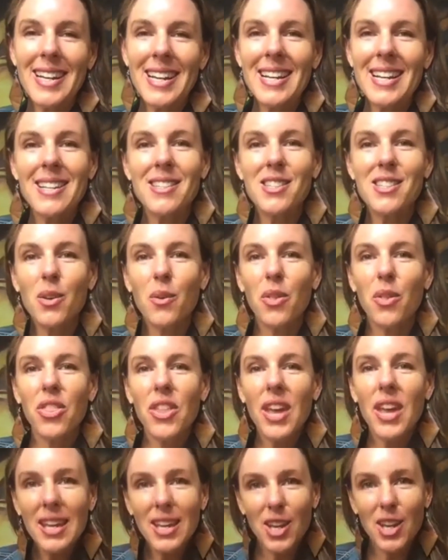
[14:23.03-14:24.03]
So
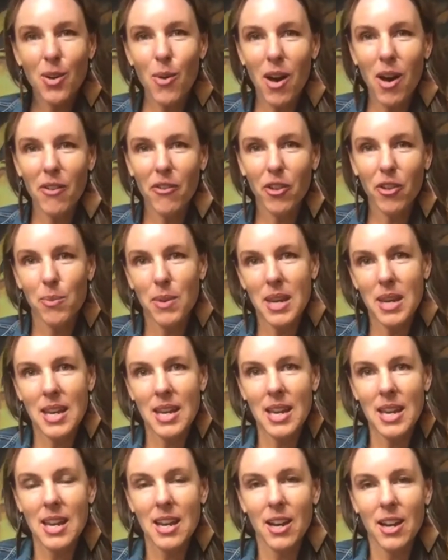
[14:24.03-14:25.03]
thank you all for being
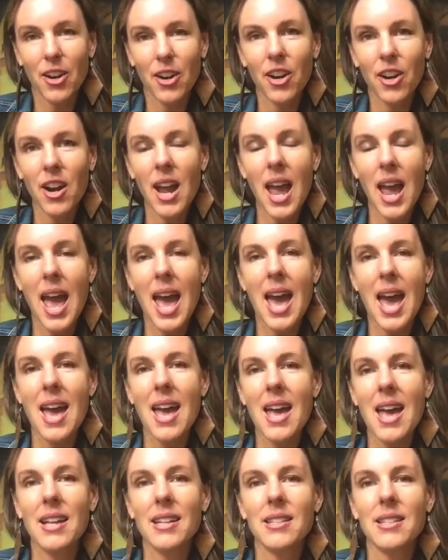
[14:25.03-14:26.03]
here,
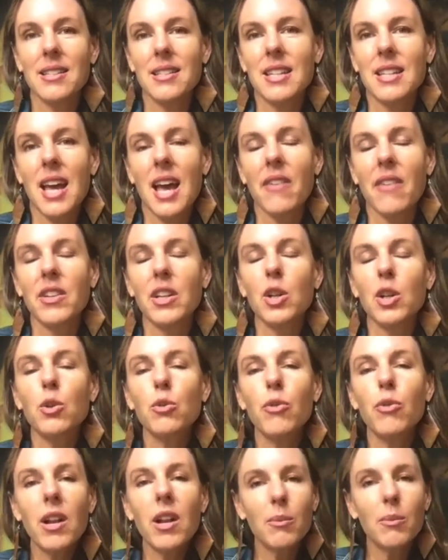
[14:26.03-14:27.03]
and have an
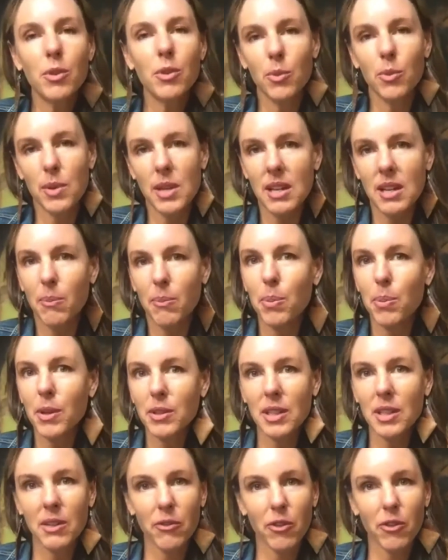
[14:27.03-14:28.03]
incredible week
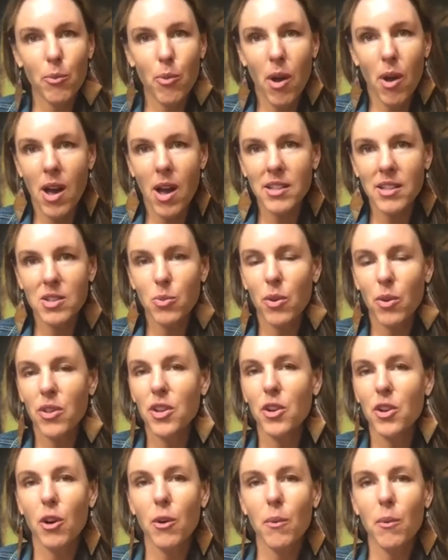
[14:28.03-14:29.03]
building for bronze, whether
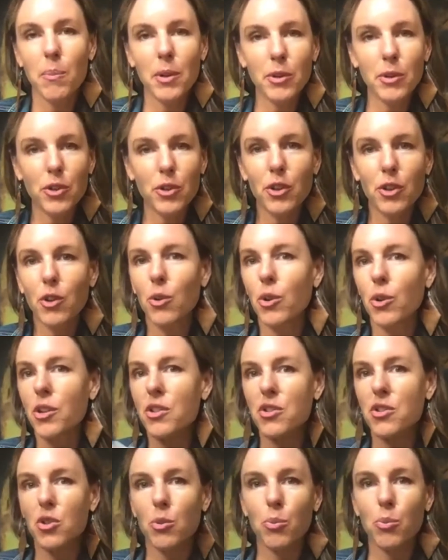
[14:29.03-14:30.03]
you're a builder or a
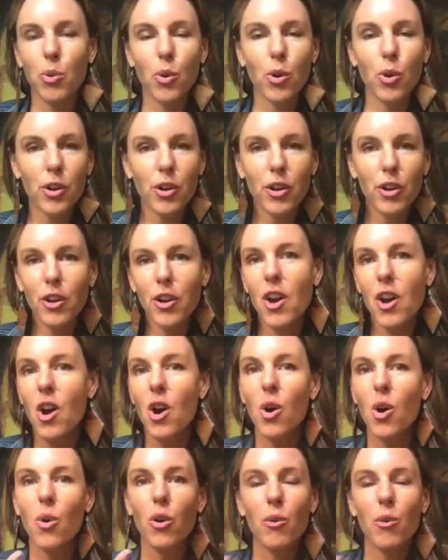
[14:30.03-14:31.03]
supporter
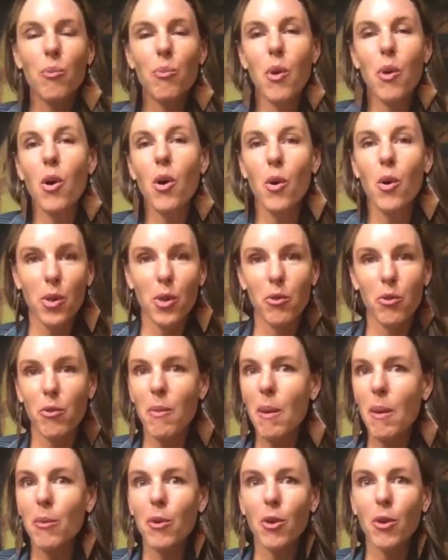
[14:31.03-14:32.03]
or both.
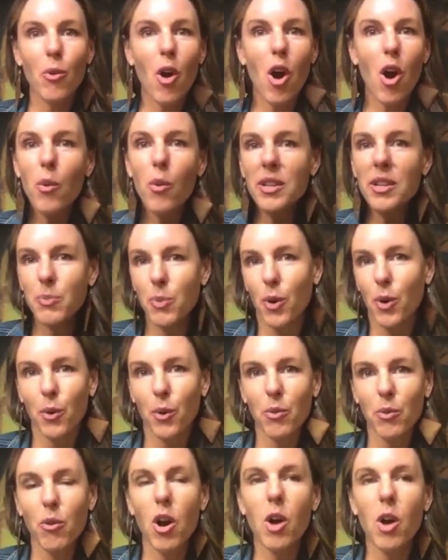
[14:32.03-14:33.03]
Remember, we're always both.
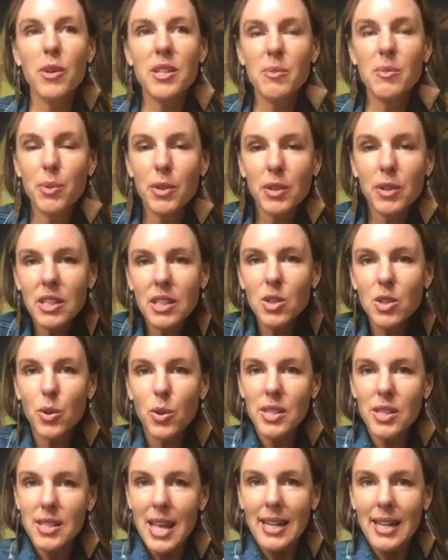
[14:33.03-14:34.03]
We're always building
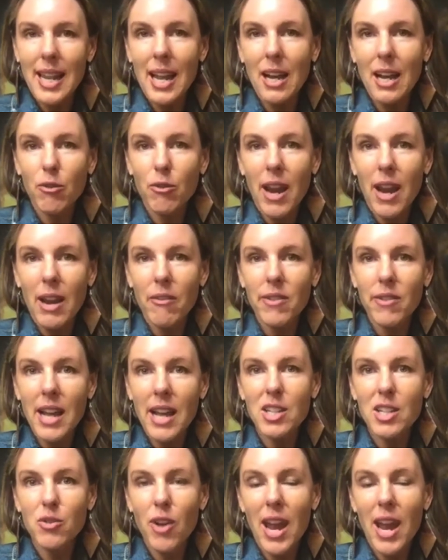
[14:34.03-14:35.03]
towards that
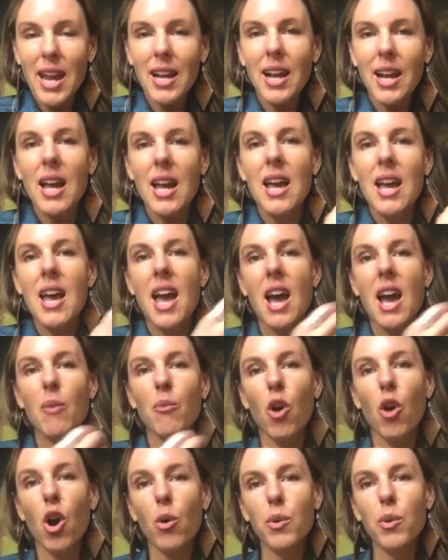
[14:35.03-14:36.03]
next rank, and
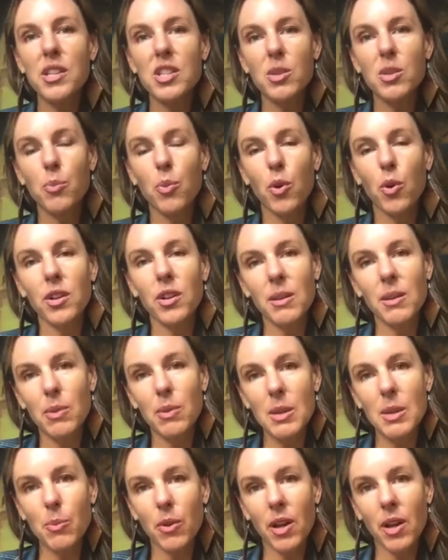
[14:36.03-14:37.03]
we're always supporting
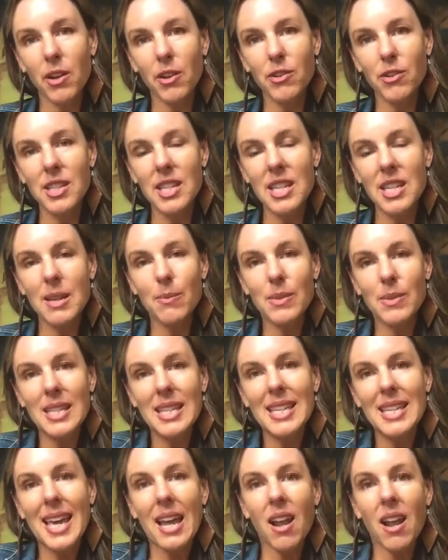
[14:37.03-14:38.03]
people on our team to
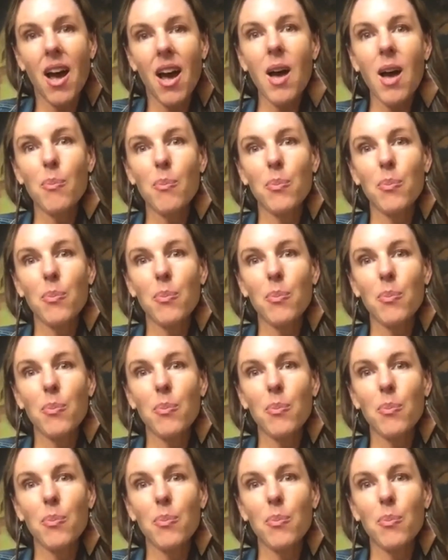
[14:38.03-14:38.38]
get up